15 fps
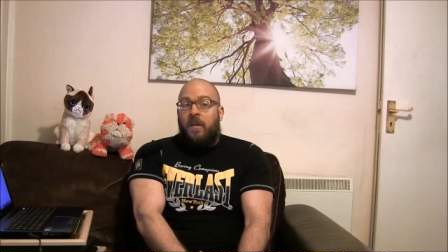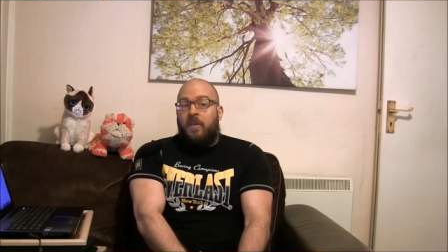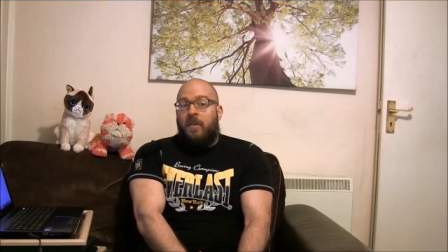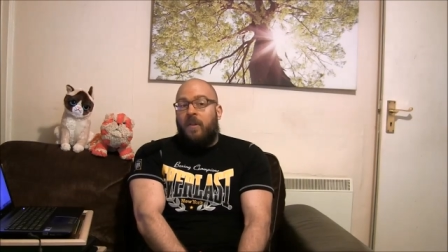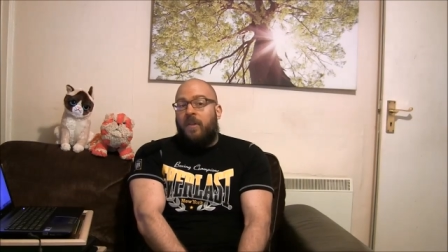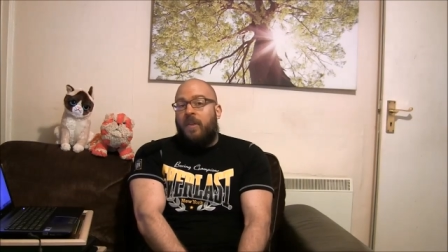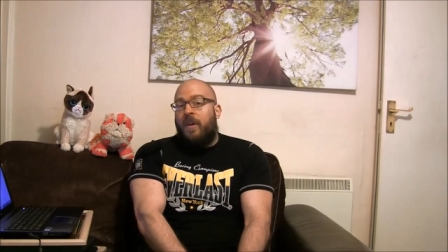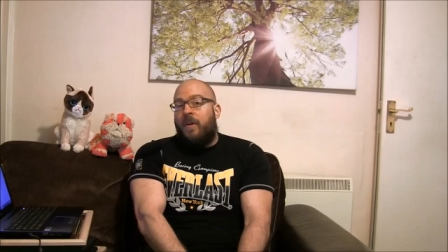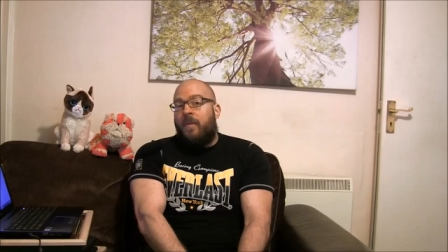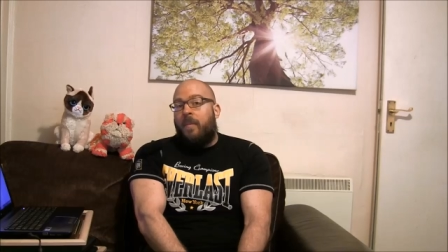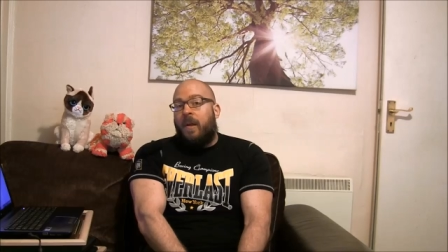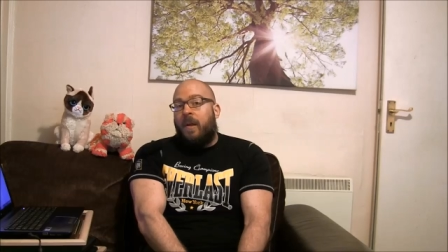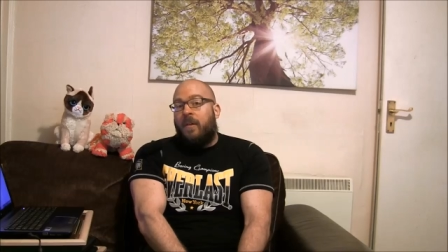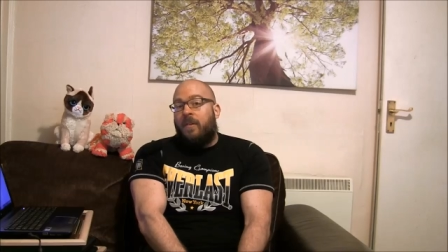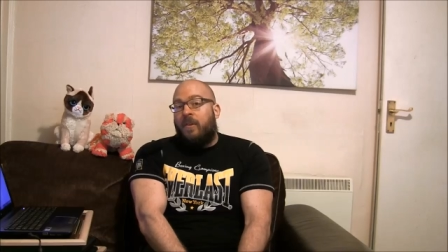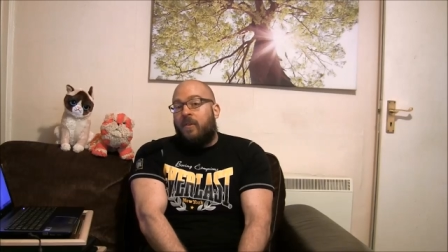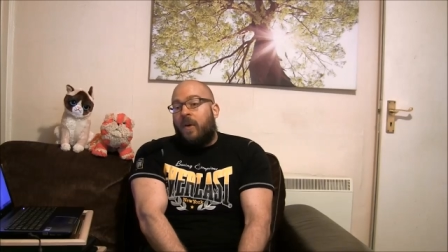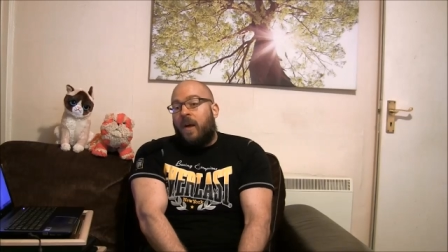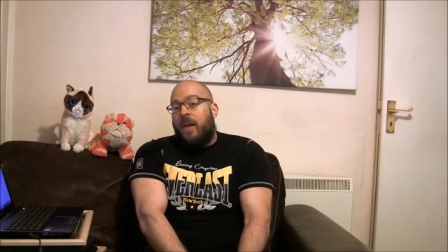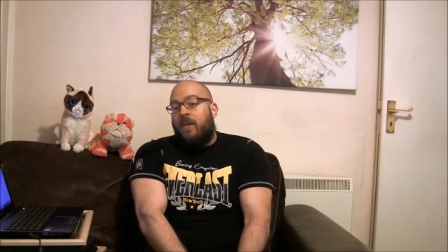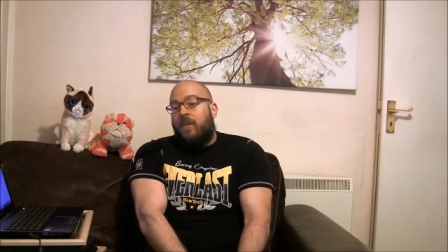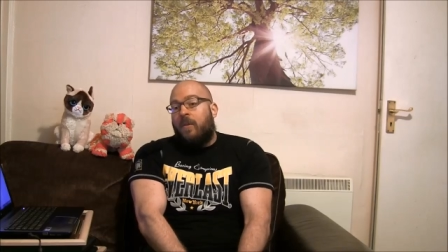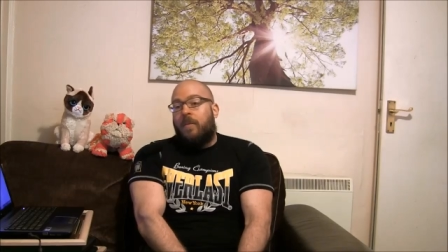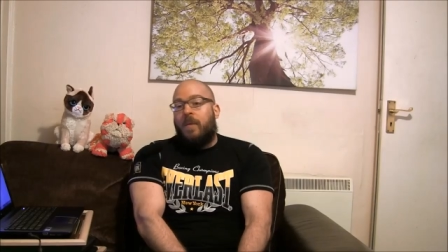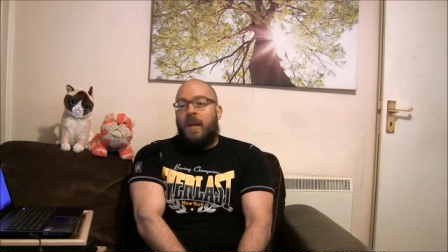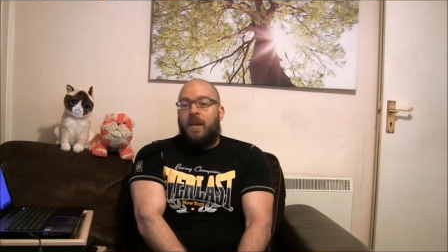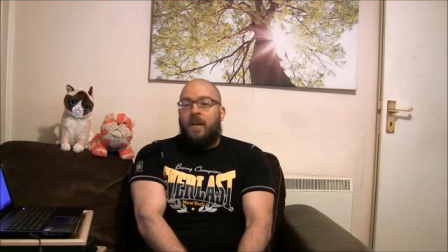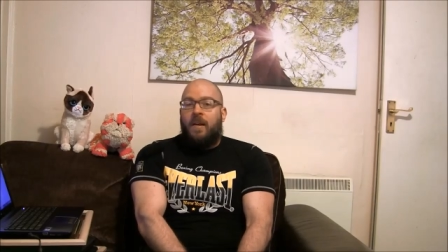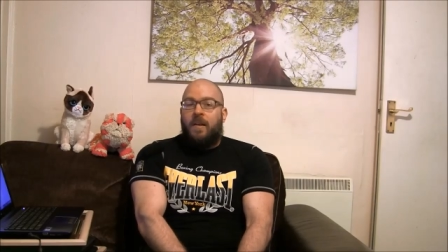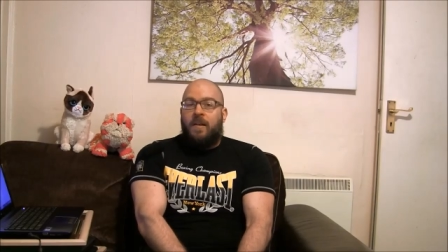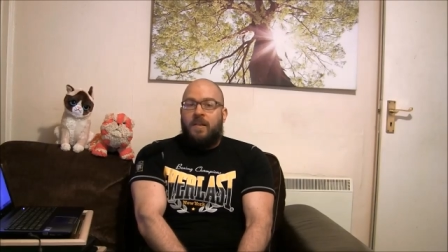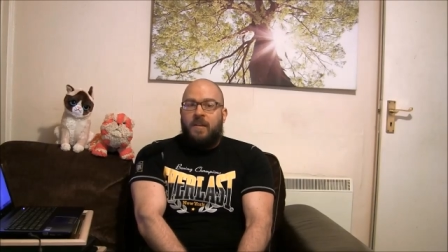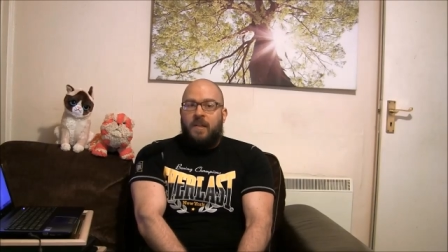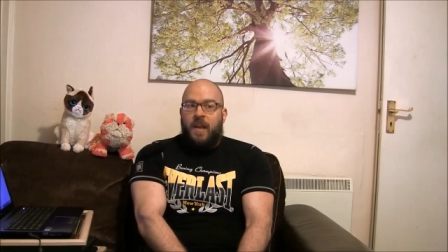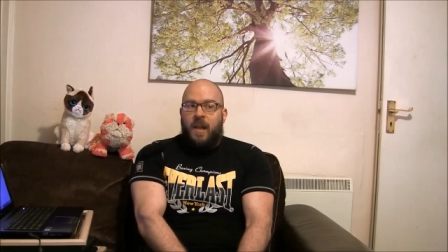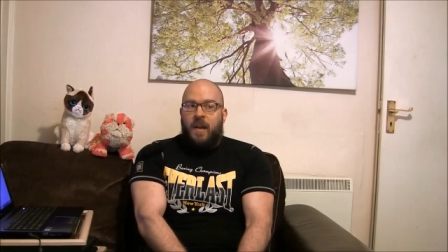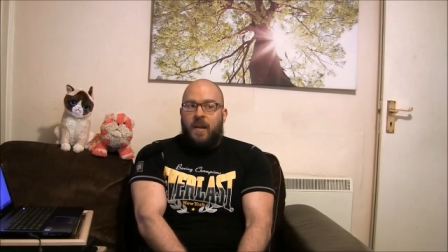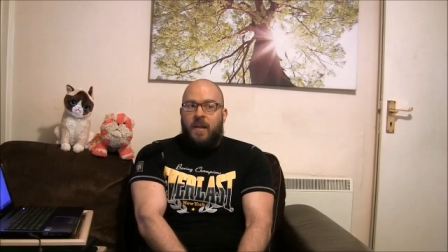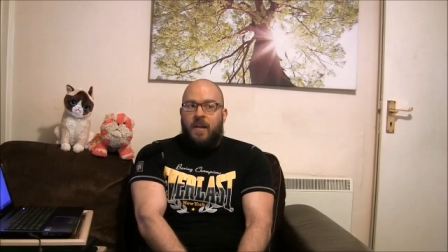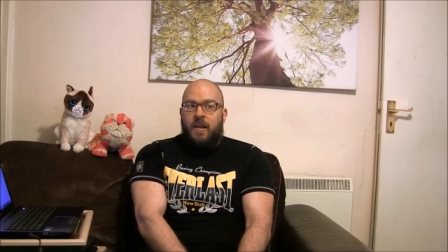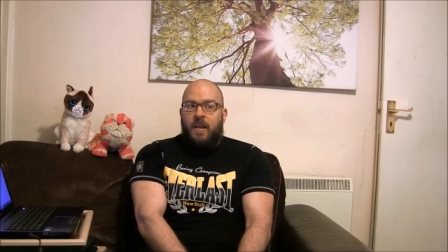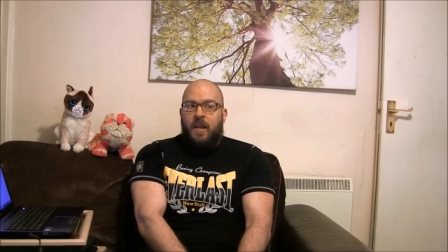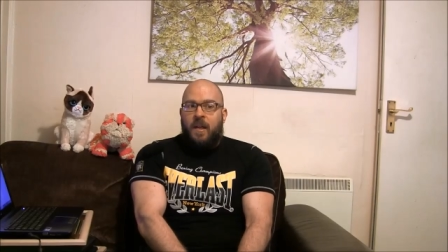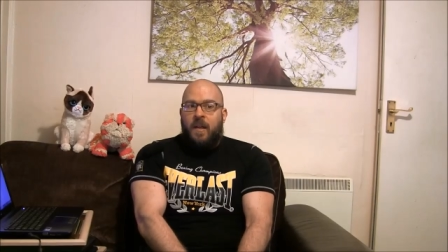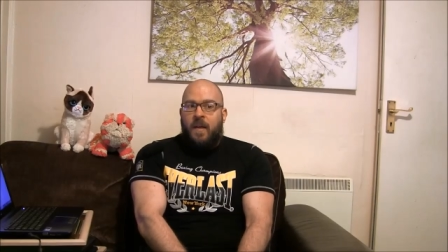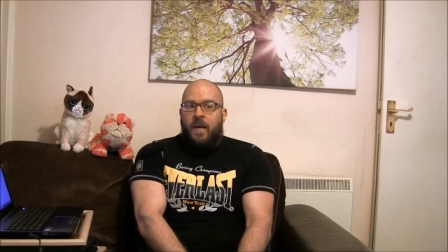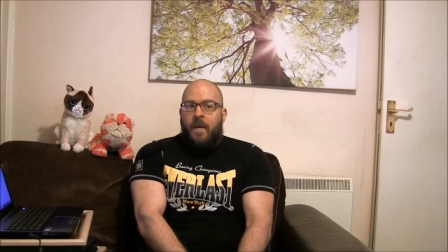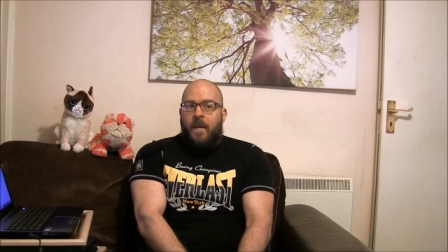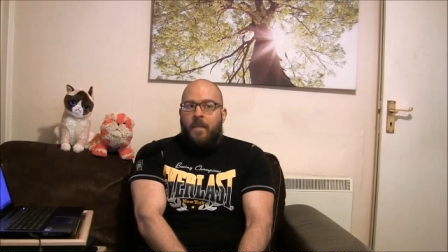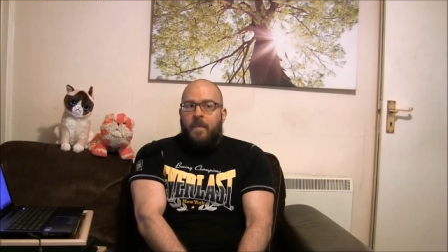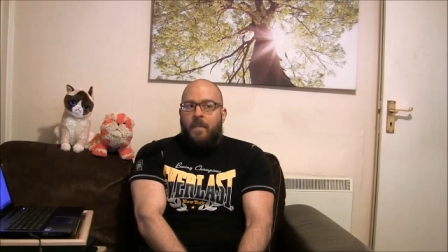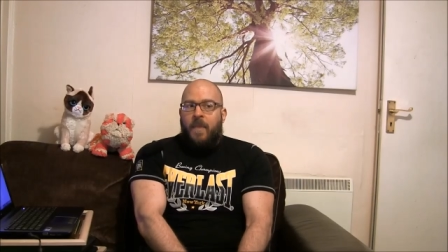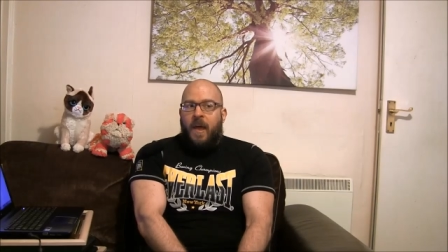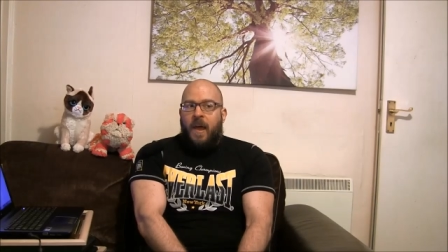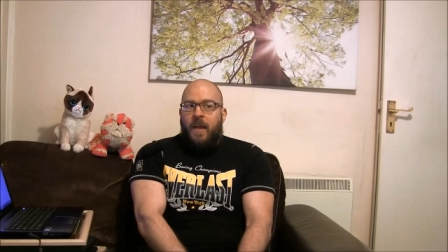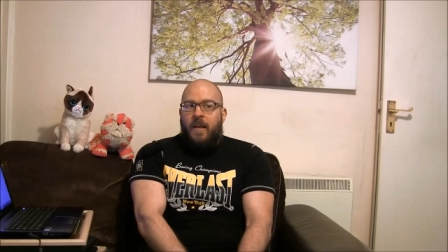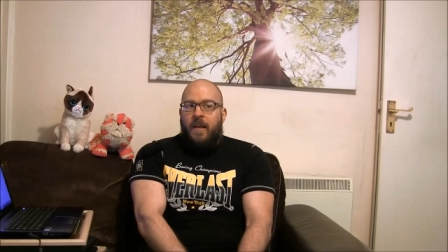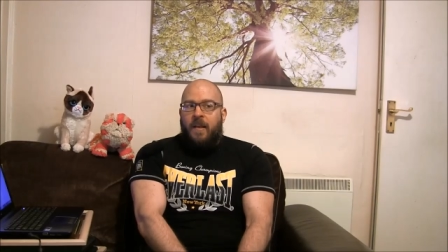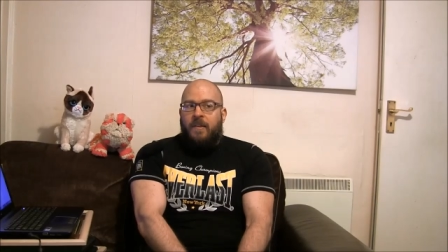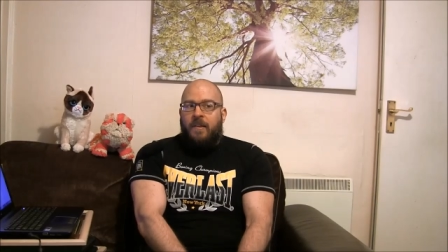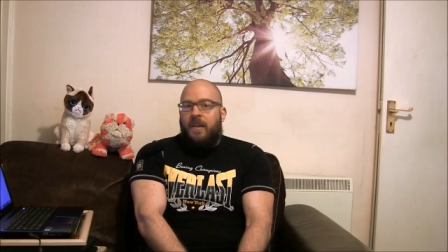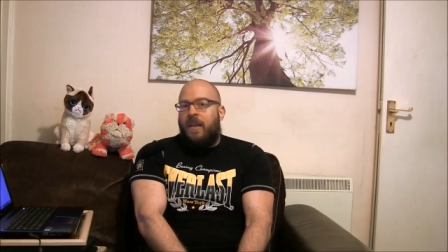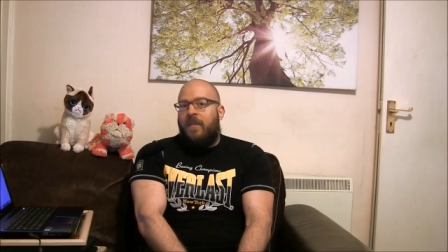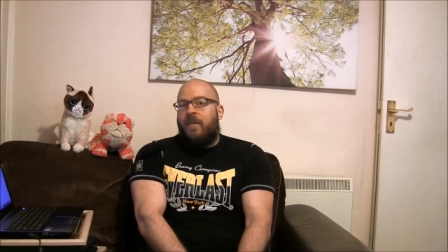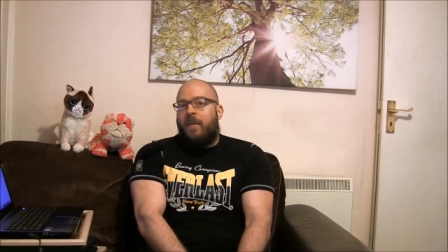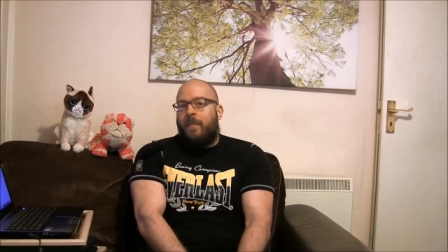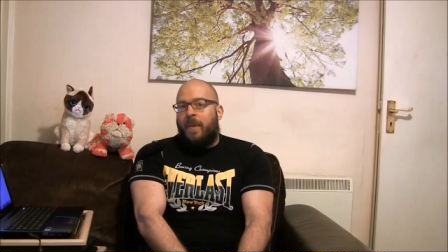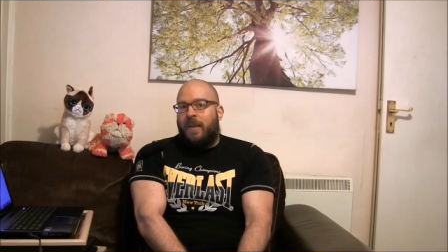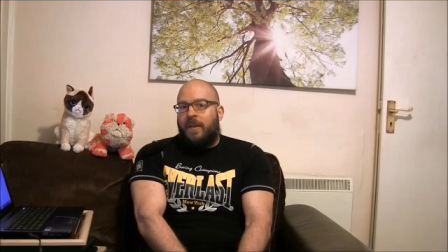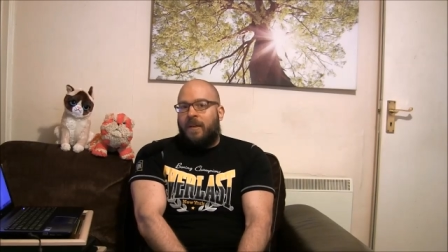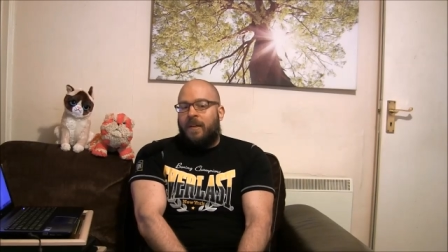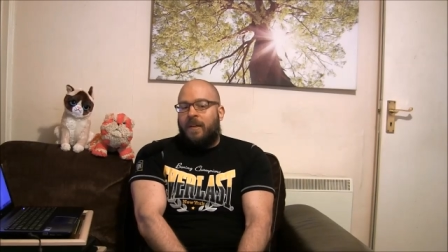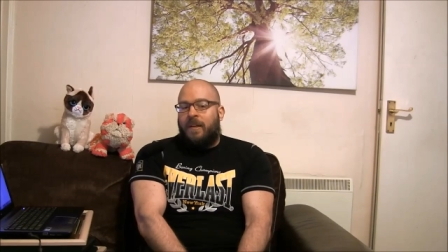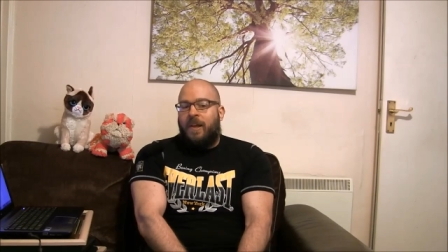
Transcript: so that they're because they're trying to obtain an aesthetic that isn't even appealing